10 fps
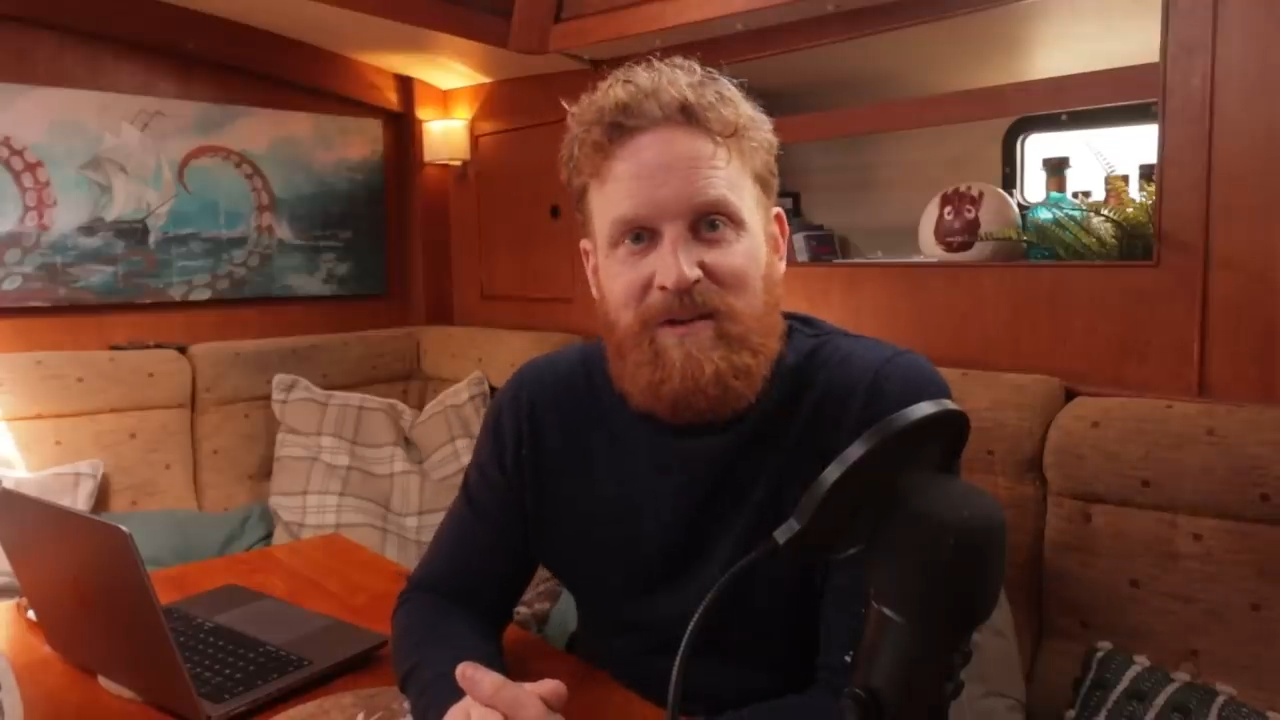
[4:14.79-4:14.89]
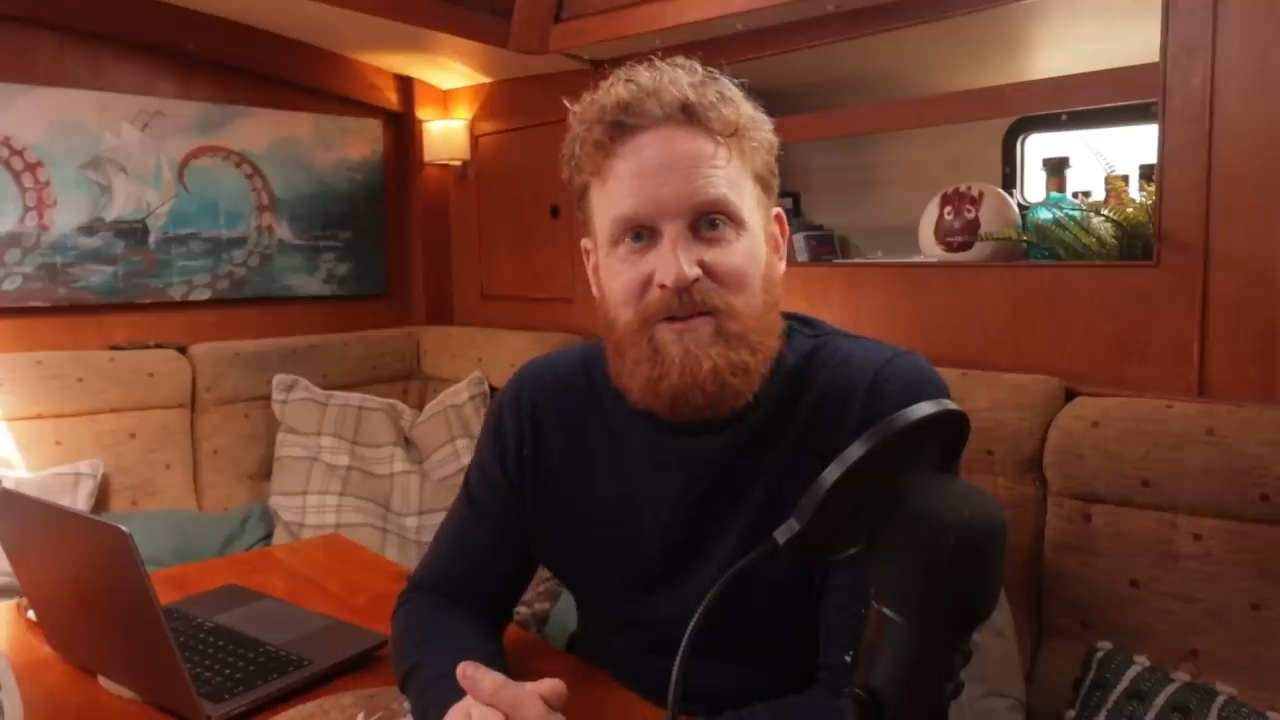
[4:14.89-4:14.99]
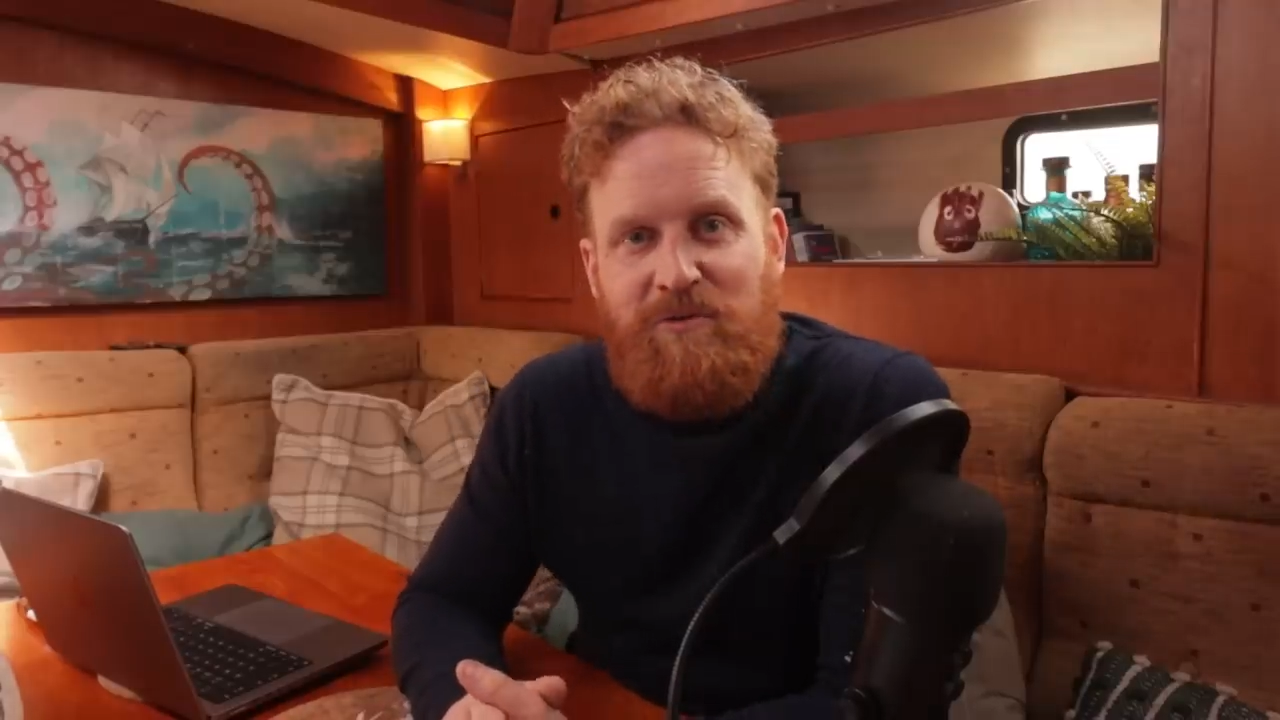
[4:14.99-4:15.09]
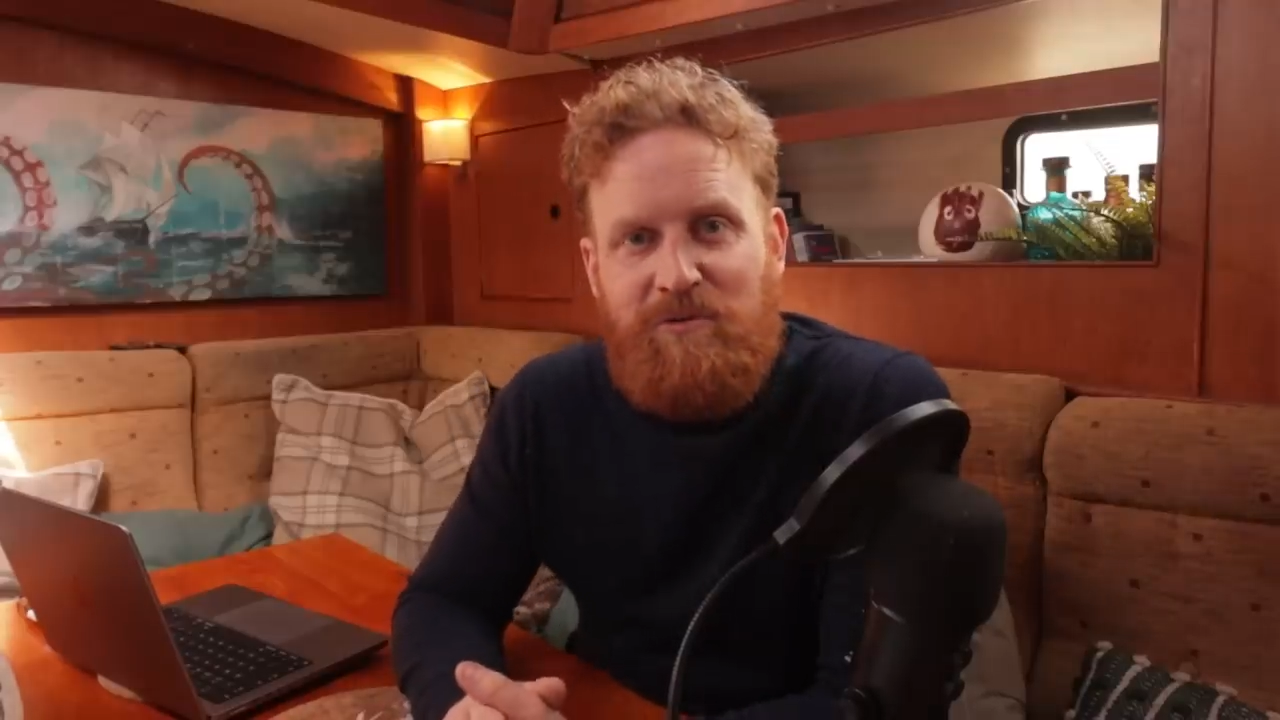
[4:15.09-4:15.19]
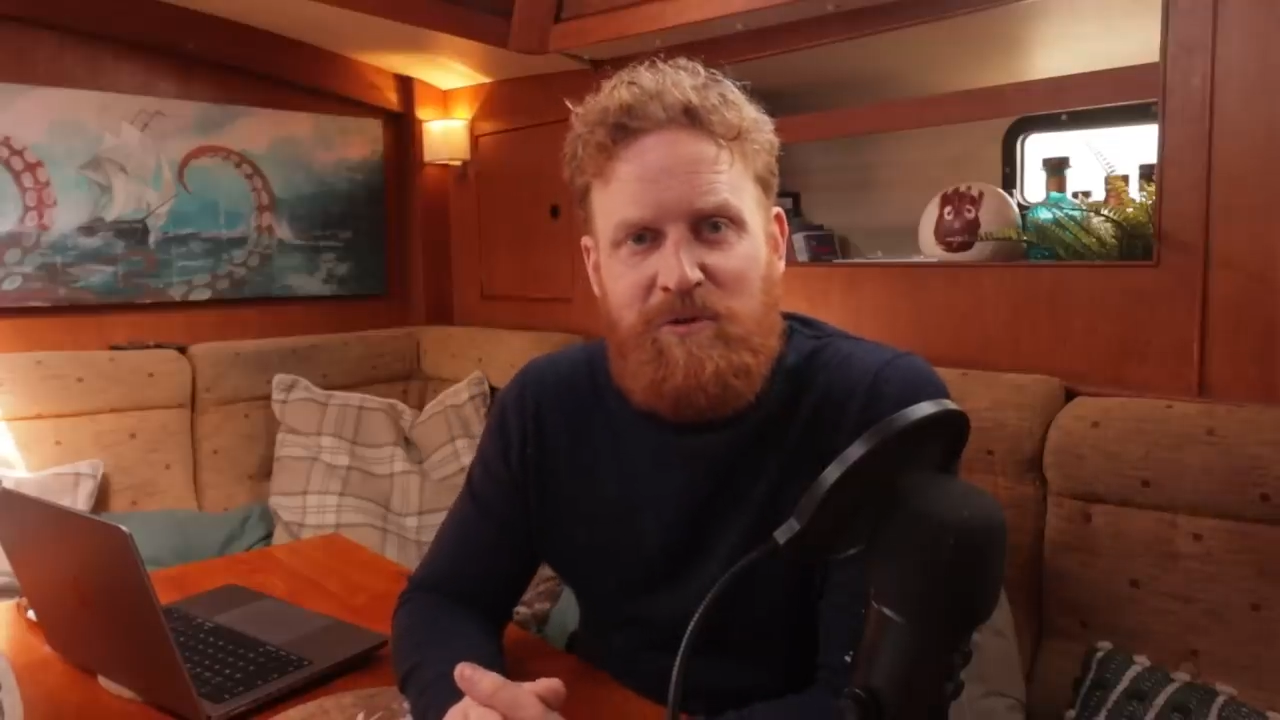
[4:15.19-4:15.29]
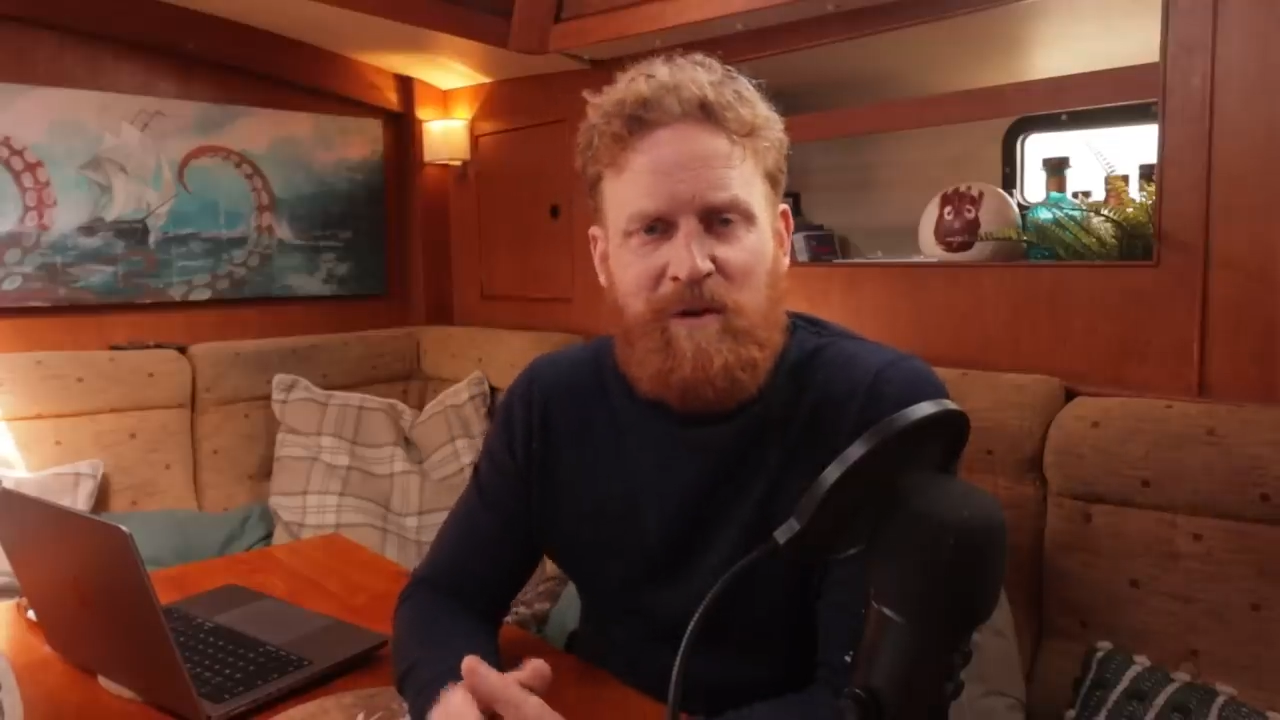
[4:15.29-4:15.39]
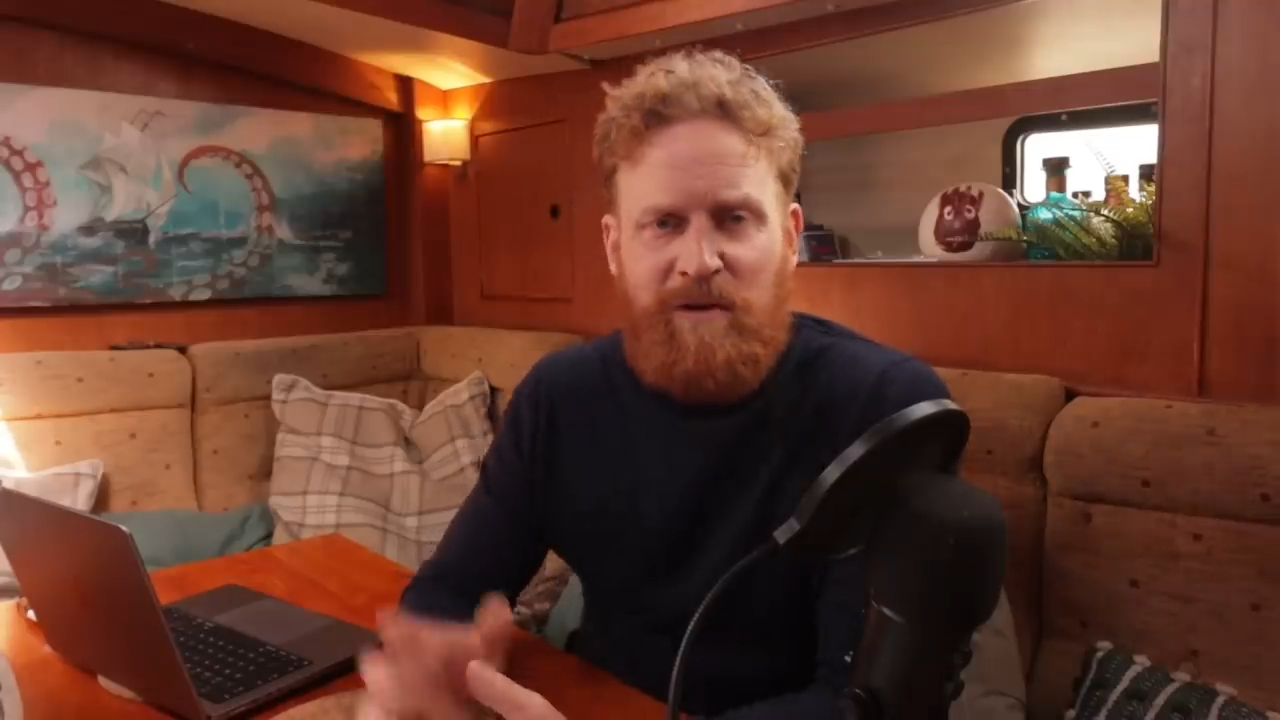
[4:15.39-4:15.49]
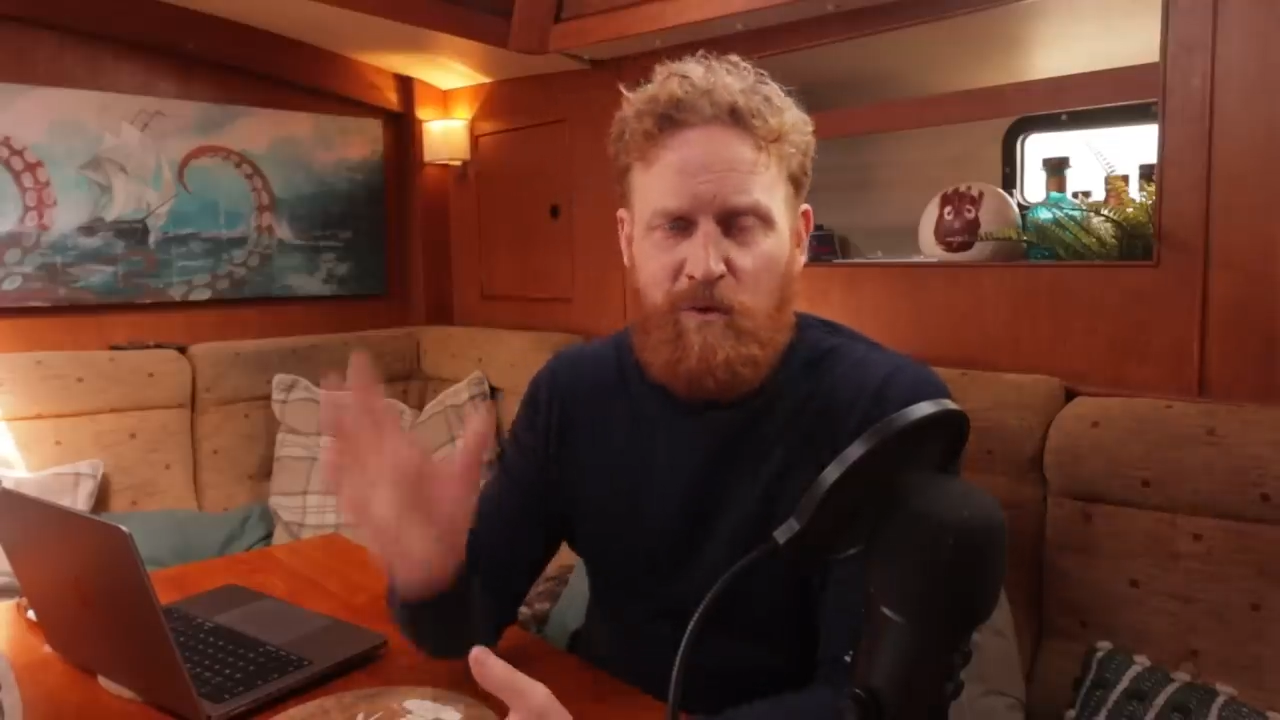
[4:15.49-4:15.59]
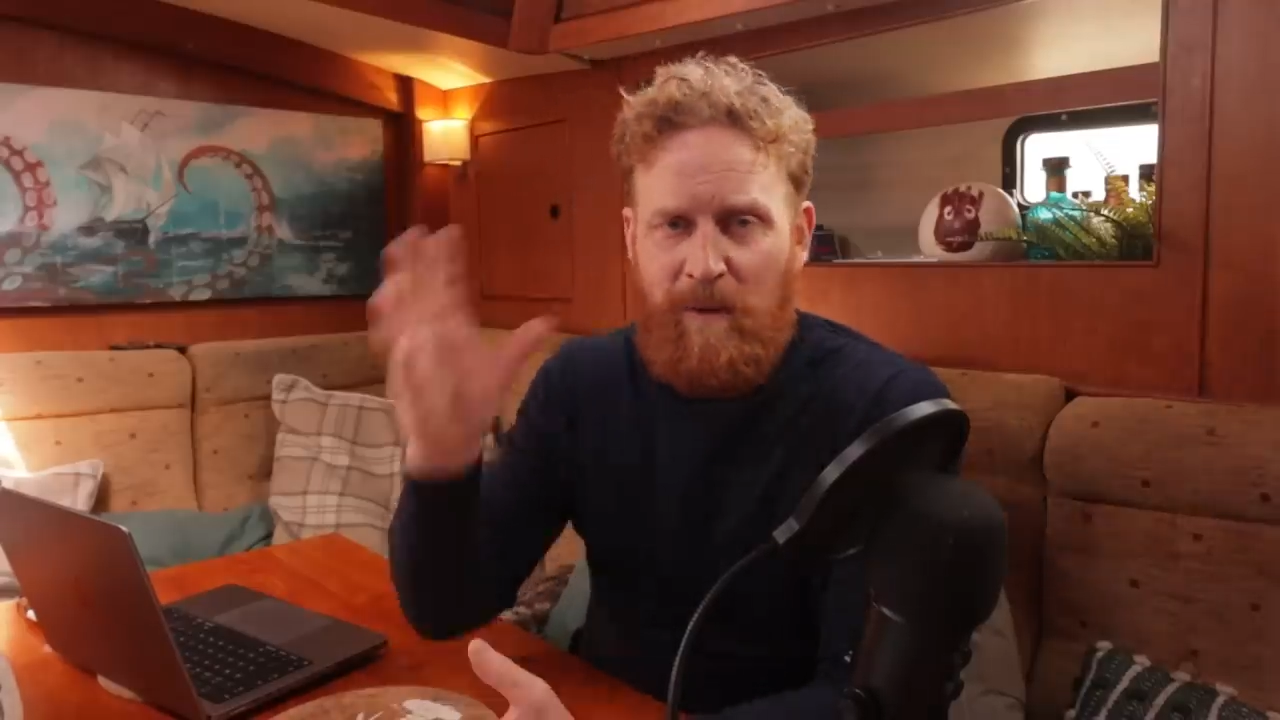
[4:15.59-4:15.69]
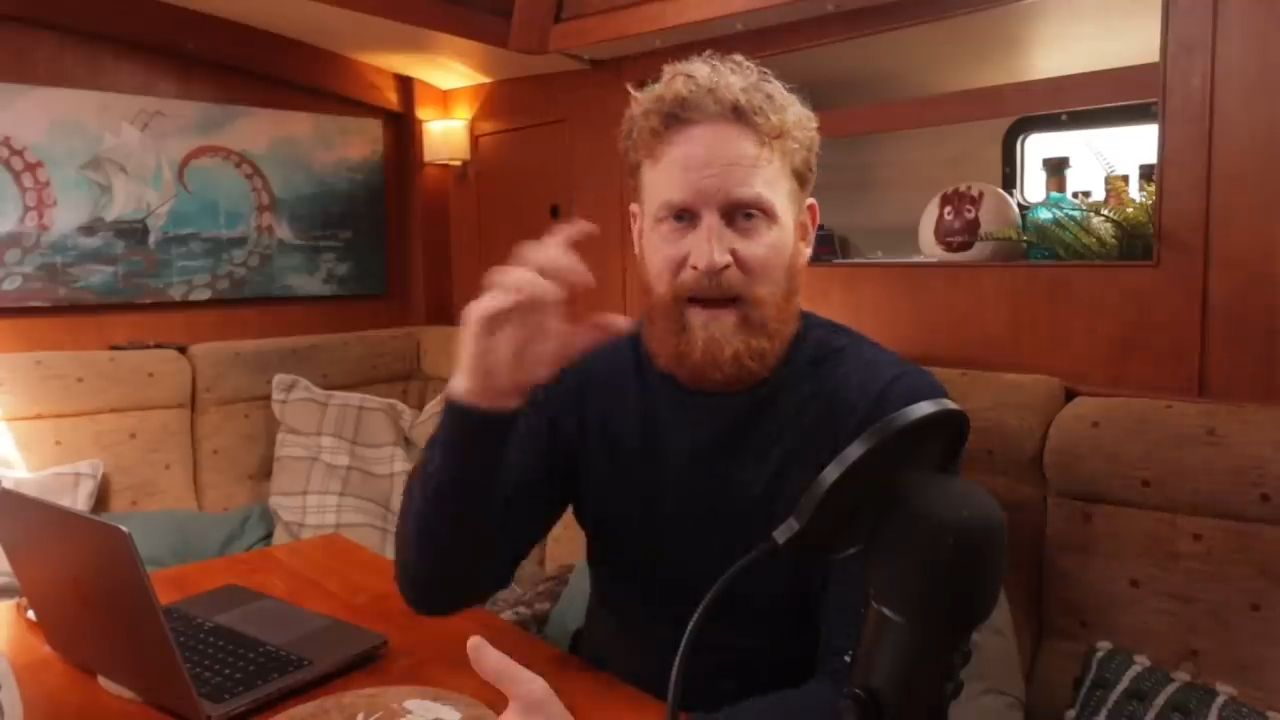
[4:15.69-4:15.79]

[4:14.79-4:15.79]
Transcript: through the wonderful